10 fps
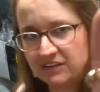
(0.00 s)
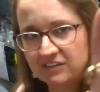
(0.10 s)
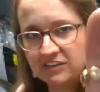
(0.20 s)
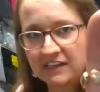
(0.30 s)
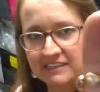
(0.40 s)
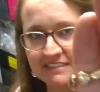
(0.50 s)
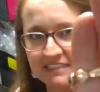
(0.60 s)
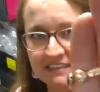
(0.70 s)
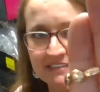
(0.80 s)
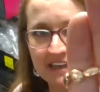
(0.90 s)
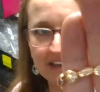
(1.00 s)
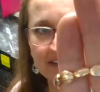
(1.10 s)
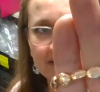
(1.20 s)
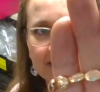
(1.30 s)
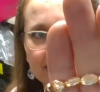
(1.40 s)
They look like seeds,
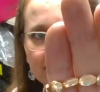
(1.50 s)
kind of.